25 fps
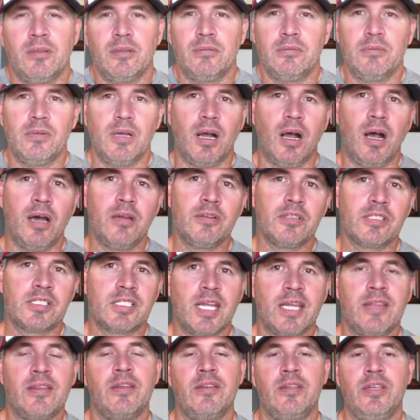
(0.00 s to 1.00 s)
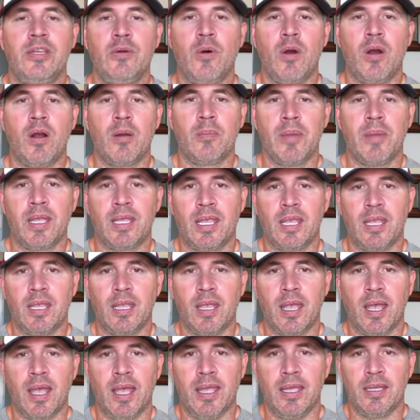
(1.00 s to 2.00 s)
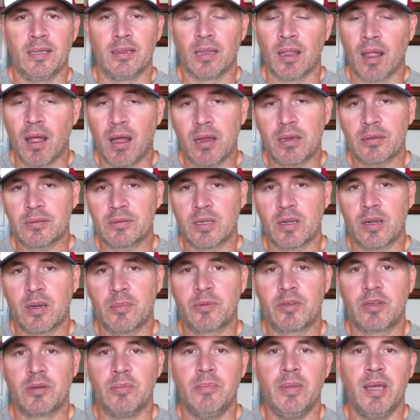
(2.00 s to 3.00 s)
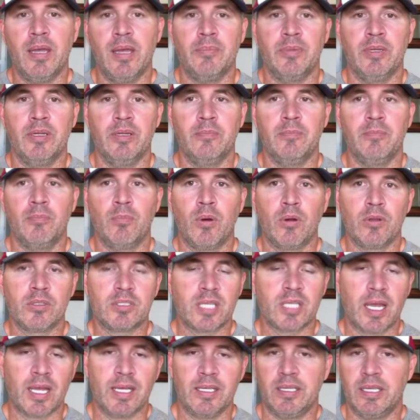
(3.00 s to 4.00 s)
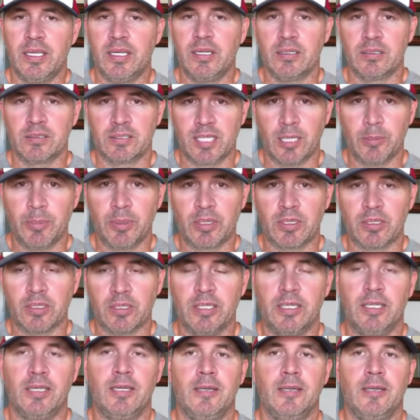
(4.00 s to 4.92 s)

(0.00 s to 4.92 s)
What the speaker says: understand that you are making a long-term commitment, multi-year typically,